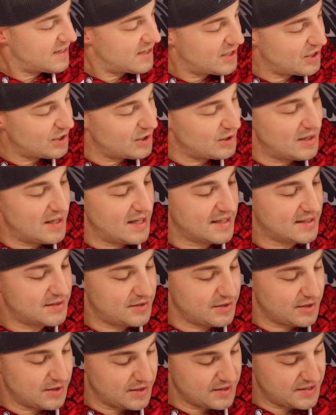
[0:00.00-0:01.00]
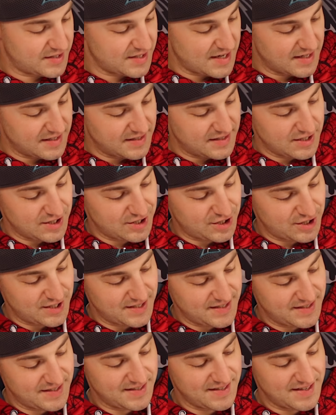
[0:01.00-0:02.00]
Collector's
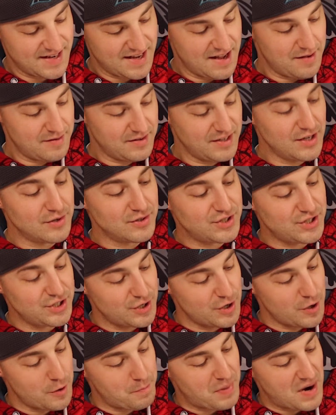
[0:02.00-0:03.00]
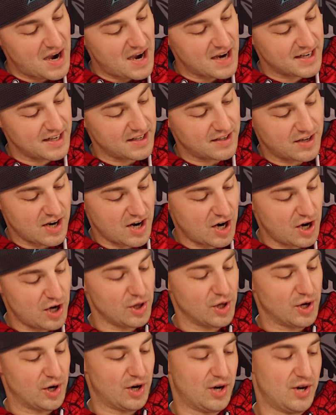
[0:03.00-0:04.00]
Edition. Neo Geo Pocket
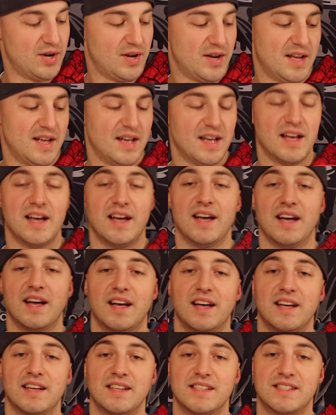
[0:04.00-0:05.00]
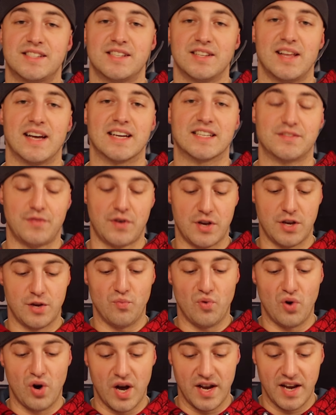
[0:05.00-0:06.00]
Color Selects
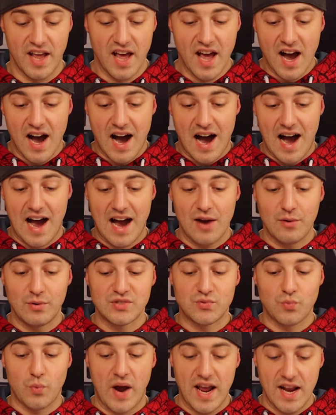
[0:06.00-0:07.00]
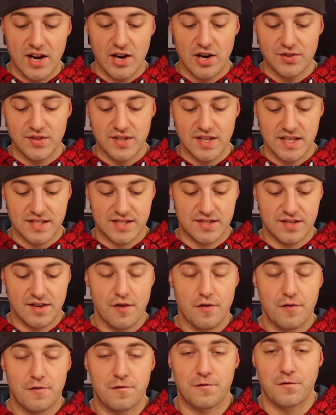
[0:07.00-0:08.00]
Volume 1. I was waiting on this
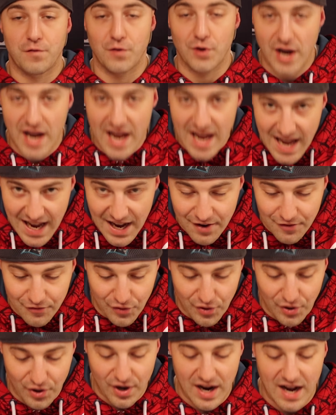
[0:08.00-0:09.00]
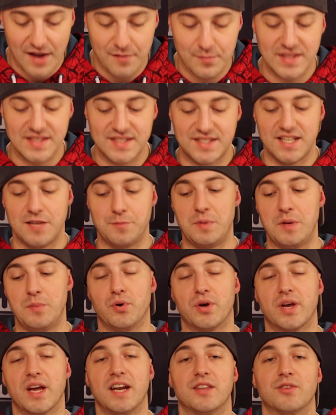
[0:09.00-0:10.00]
forever. I've been seeing
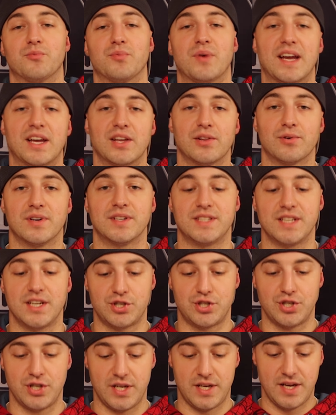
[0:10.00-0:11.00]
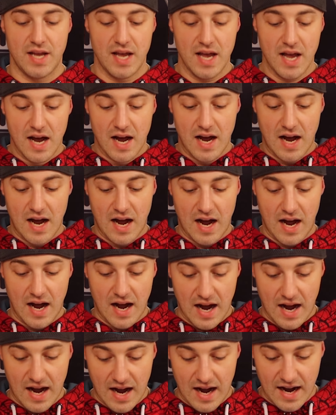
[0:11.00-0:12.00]
people getting the regular edition.
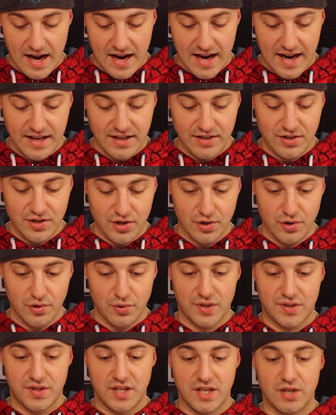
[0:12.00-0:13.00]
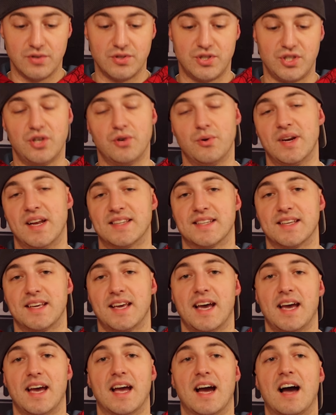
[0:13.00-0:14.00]
I knew with Neo Geo and SNK,